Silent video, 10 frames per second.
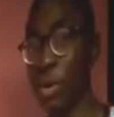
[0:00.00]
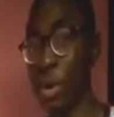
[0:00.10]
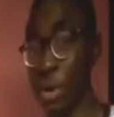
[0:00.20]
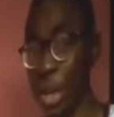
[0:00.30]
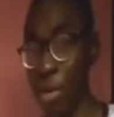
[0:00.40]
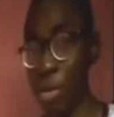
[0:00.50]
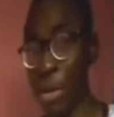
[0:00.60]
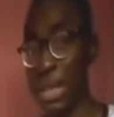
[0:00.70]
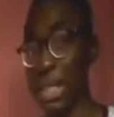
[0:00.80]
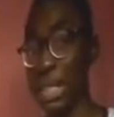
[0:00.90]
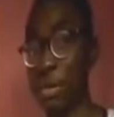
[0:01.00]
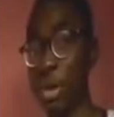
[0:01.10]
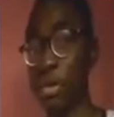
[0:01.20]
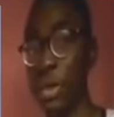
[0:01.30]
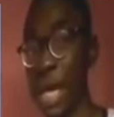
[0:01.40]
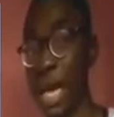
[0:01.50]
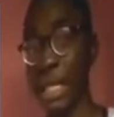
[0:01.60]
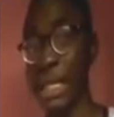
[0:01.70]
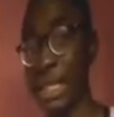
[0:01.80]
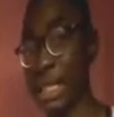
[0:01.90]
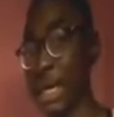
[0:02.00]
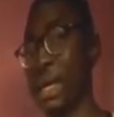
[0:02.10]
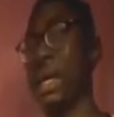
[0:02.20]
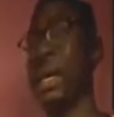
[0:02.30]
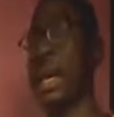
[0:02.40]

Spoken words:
In other words, it is equal to tan theta.